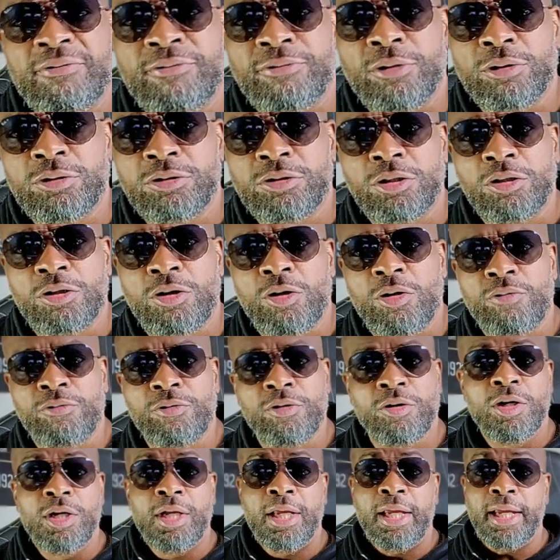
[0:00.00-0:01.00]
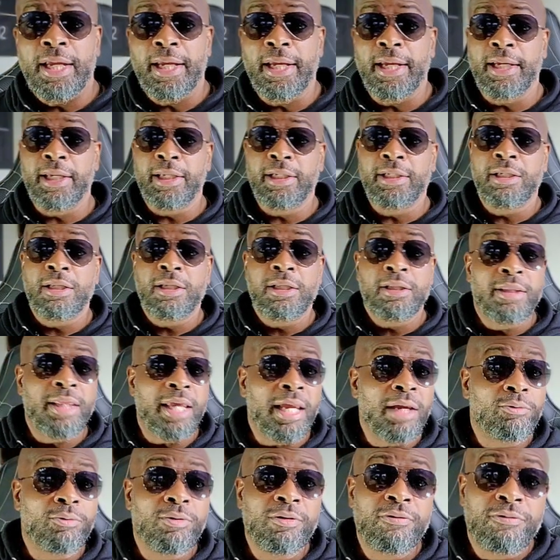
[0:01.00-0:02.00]
first took over and
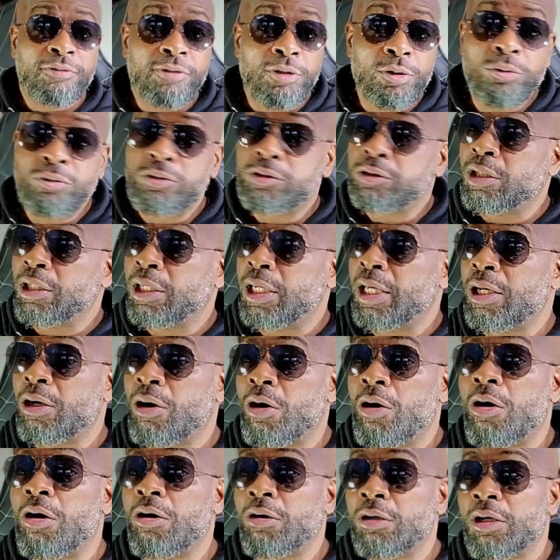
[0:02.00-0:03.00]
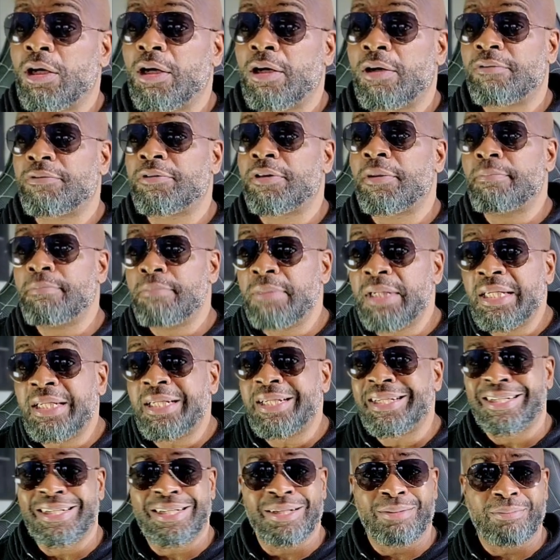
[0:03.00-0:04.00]
they refused to let all of the
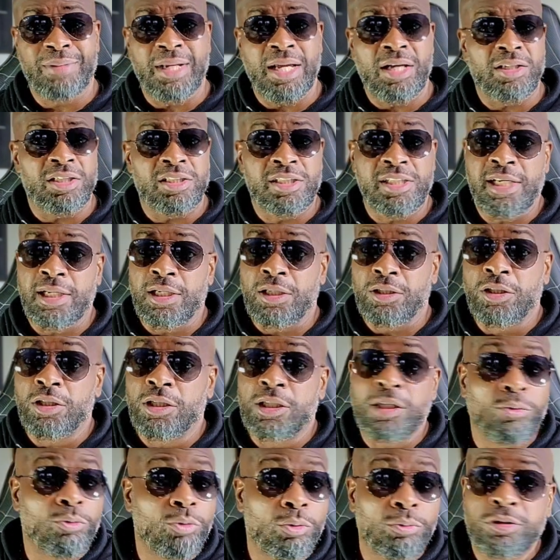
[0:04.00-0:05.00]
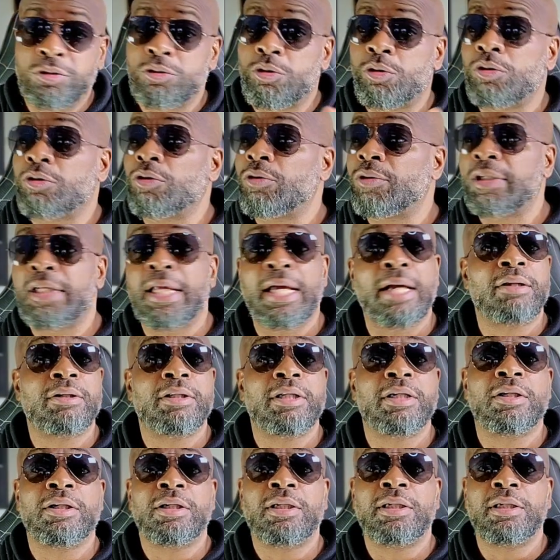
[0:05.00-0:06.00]
media come down and take a look at what was going on down
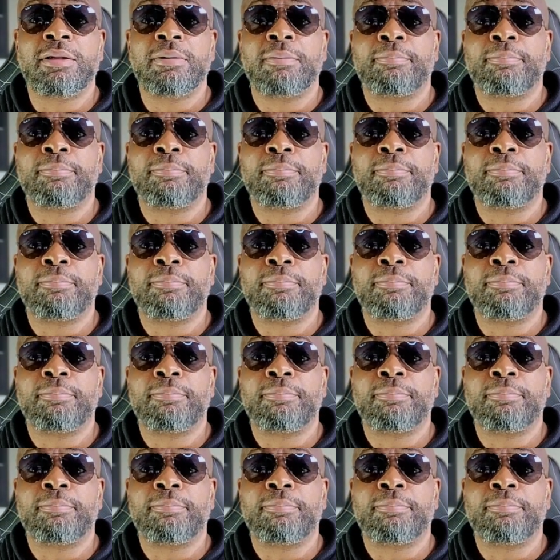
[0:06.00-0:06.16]
there.